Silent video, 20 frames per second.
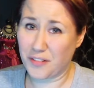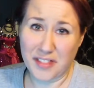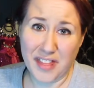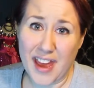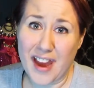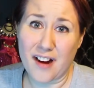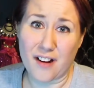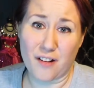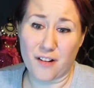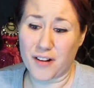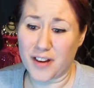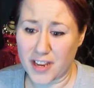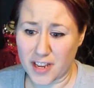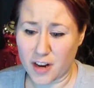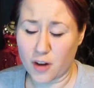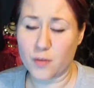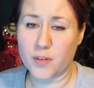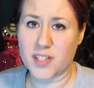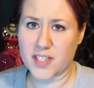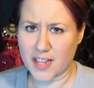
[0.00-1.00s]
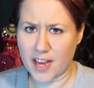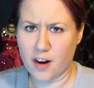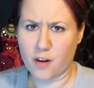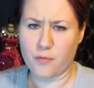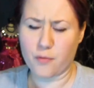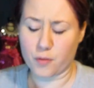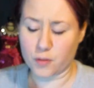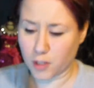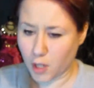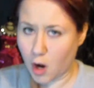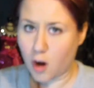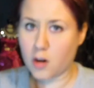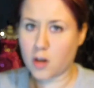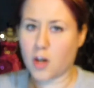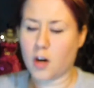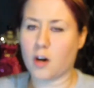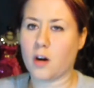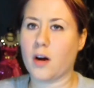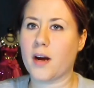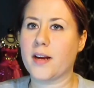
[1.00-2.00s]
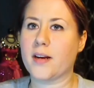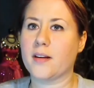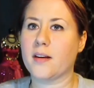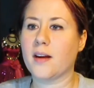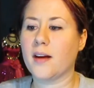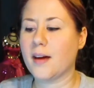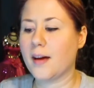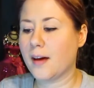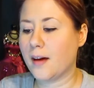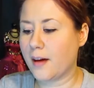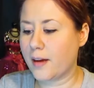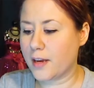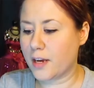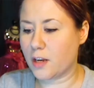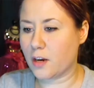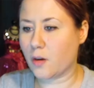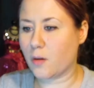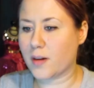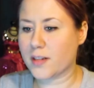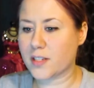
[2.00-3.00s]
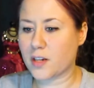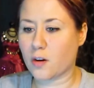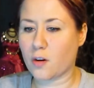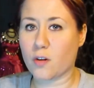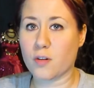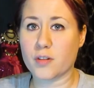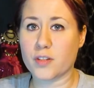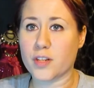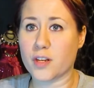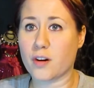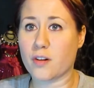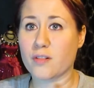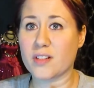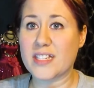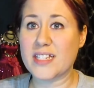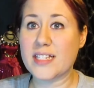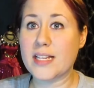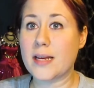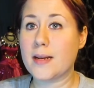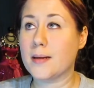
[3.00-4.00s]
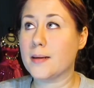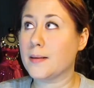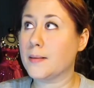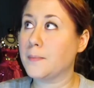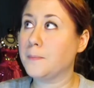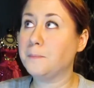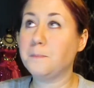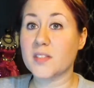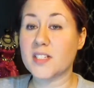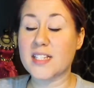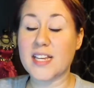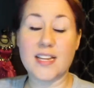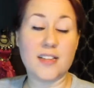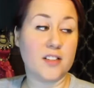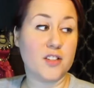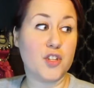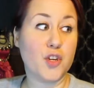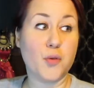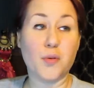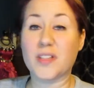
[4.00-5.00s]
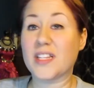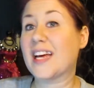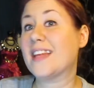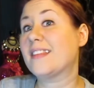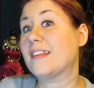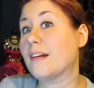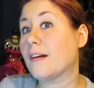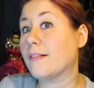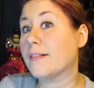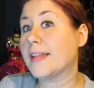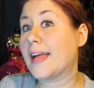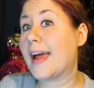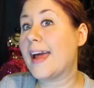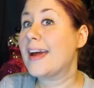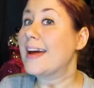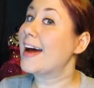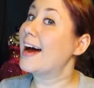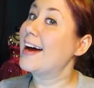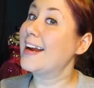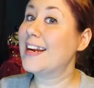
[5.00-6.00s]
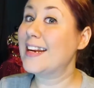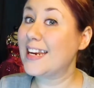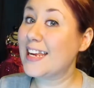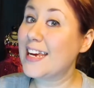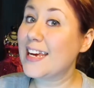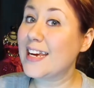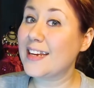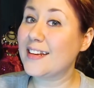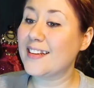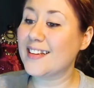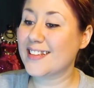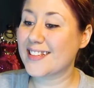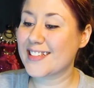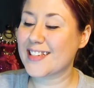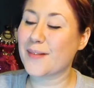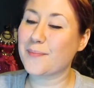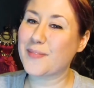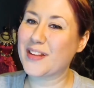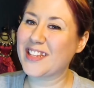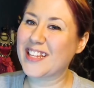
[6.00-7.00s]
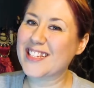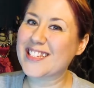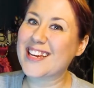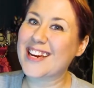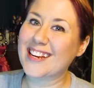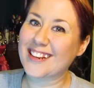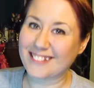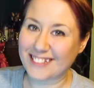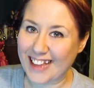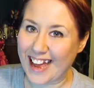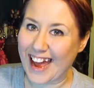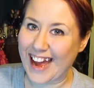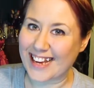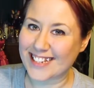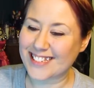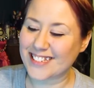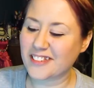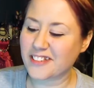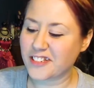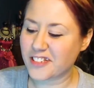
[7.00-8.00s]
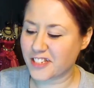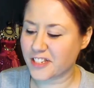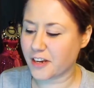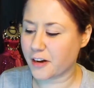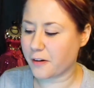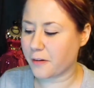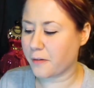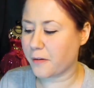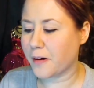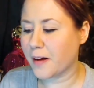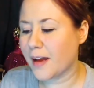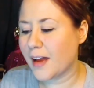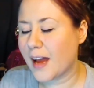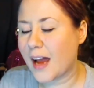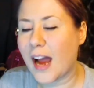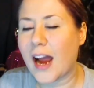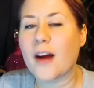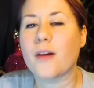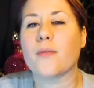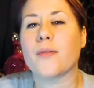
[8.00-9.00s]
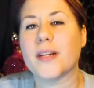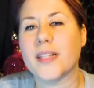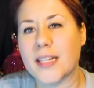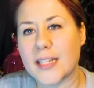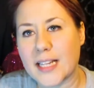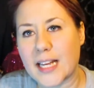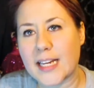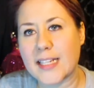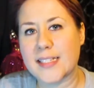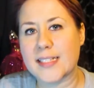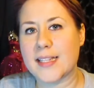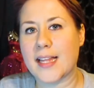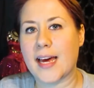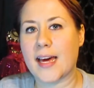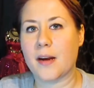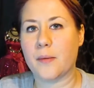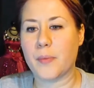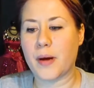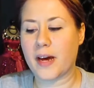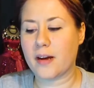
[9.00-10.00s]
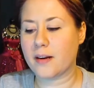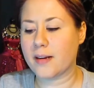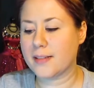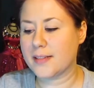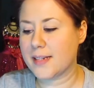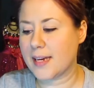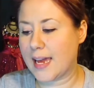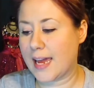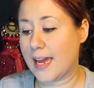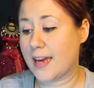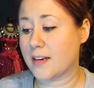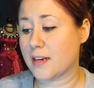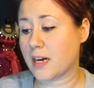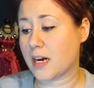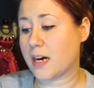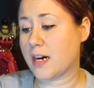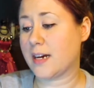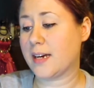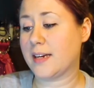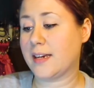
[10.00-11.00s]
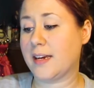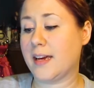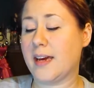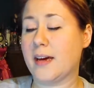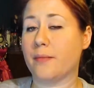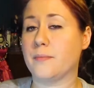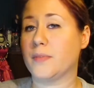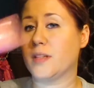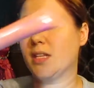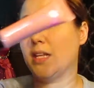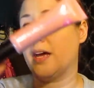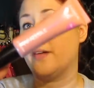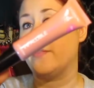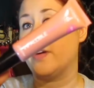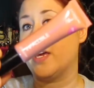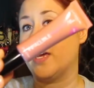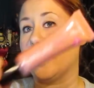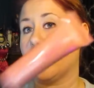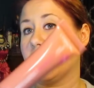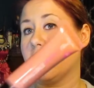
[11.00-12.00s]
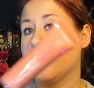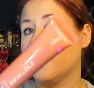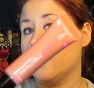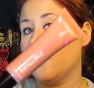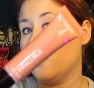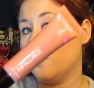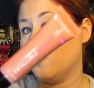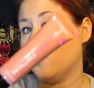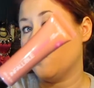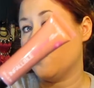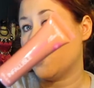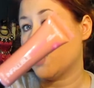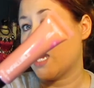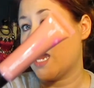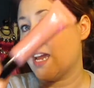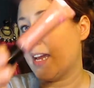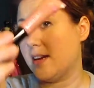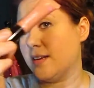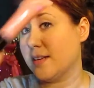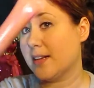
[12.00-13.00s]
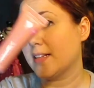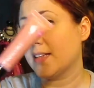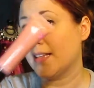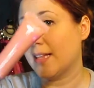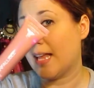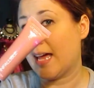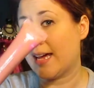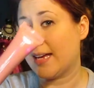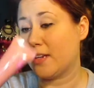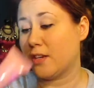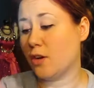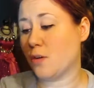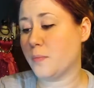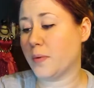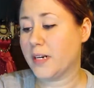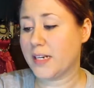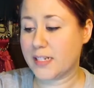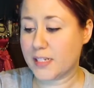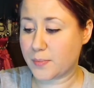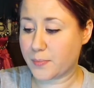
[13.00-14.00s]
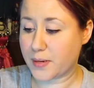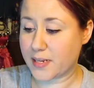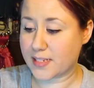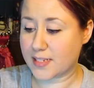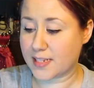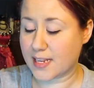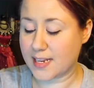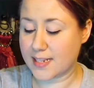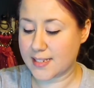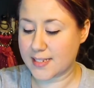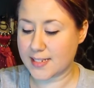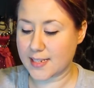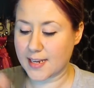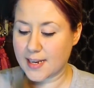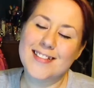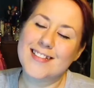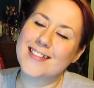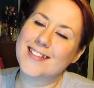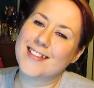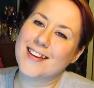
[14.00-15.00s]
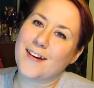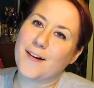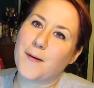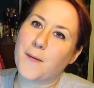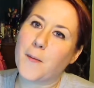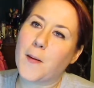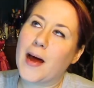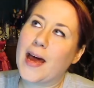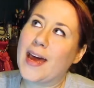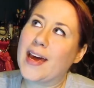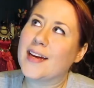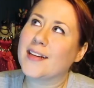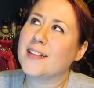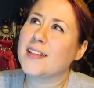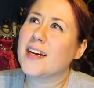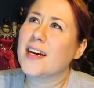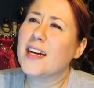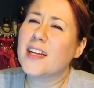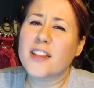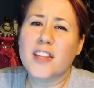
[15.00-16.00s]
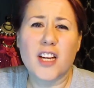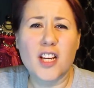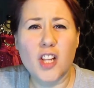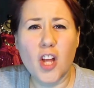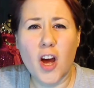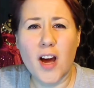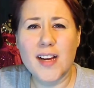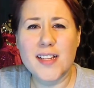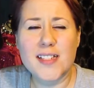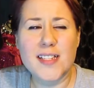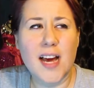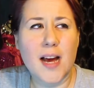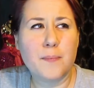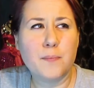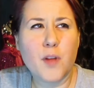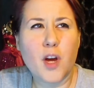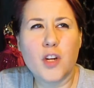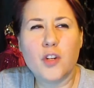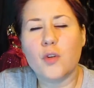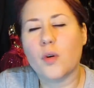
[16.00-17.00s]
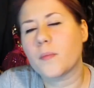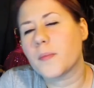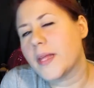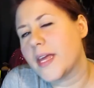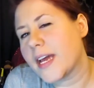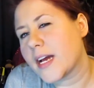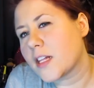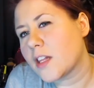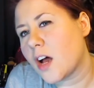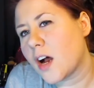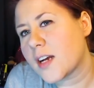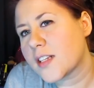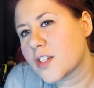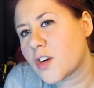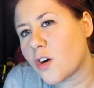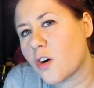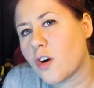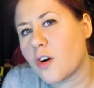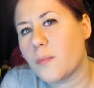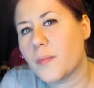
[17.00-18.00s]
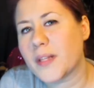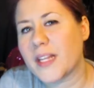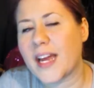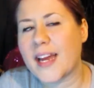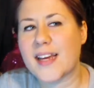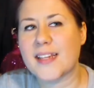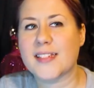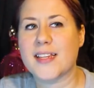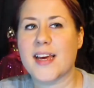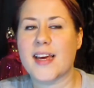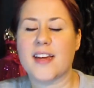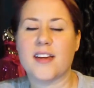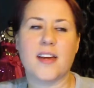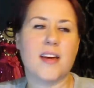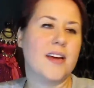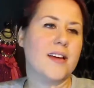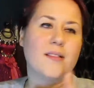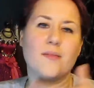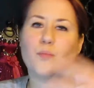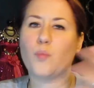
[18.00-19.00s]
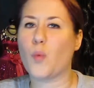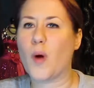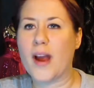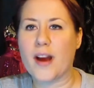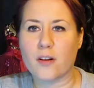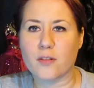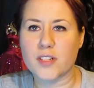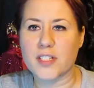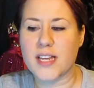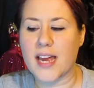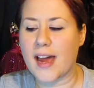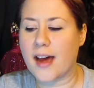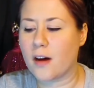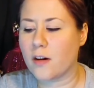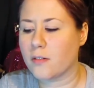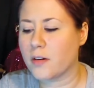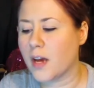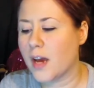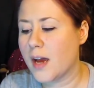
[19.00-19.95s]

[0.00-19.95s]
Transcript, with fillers: there, you know, it's there for longer and you know, us girls that aren't sitting, sitting doing nothing all day kind of need something that's going to last. So I really liked that about it. And I am loving the nude shade like nobody's business. So, and the gloss, I'm not normally a gloss girl, but like I said, it wears down.